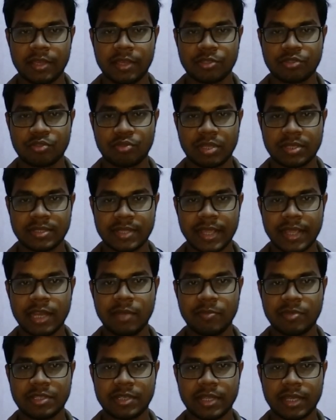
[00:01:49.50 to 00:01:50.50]
so the
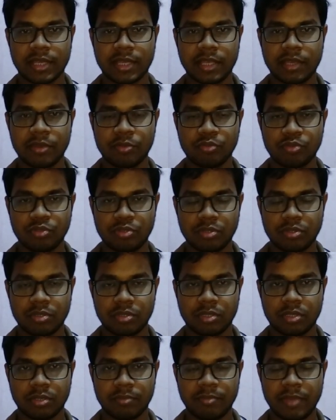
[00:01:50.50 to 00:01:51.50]
second mistake you
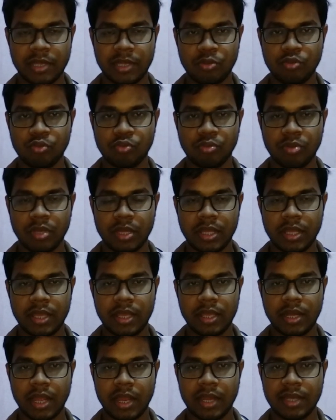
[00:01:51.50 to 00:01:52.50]
may do
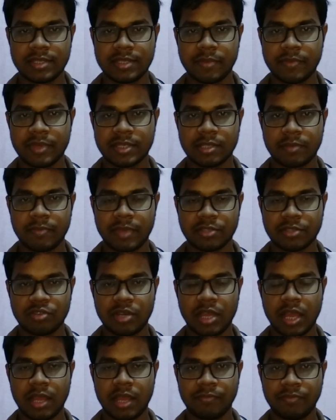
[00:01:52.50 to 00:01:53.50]
in IIT JAM exam,
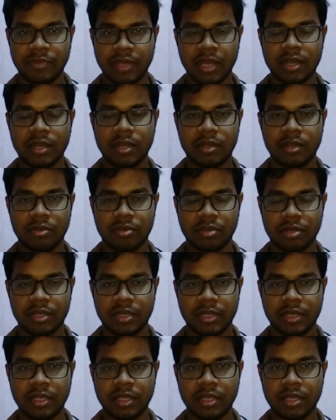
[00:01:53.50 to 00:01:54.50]
actually I have done
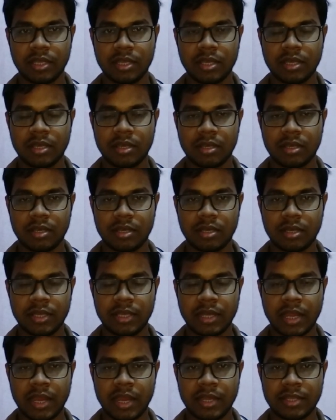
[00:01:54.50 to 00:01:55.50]
already
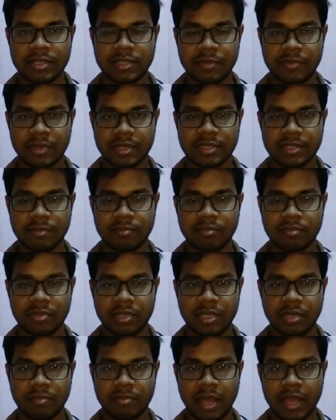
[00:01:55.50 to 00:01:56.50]
in IIT JAM exam,
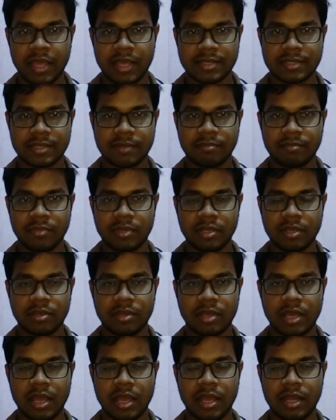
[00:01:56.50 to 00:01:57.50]
in my exam,
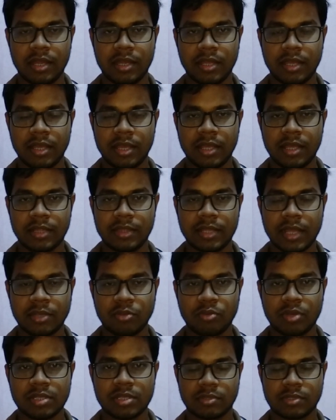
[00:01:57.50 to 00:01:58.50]
and
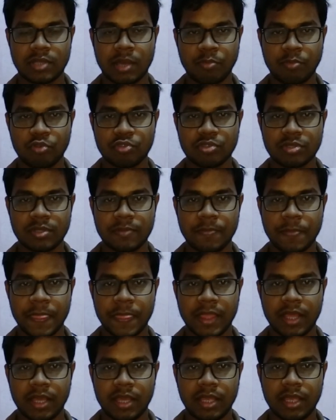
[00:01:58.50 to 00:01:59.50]
that was, suppose
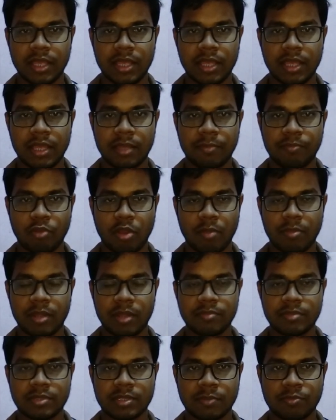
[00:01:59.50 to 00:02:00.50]
a
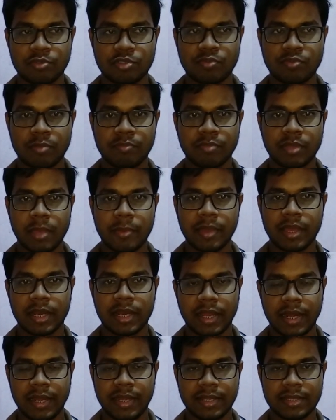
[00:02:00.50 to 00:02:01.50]
problem, suppose from chemical
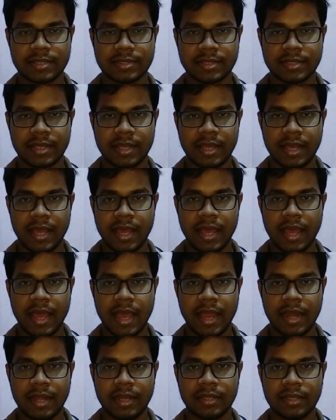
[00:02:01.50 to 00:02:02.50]
kinetics,
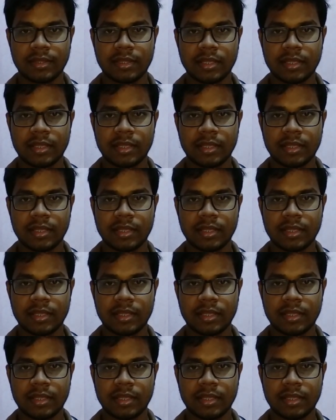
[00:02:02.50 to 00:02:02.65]
and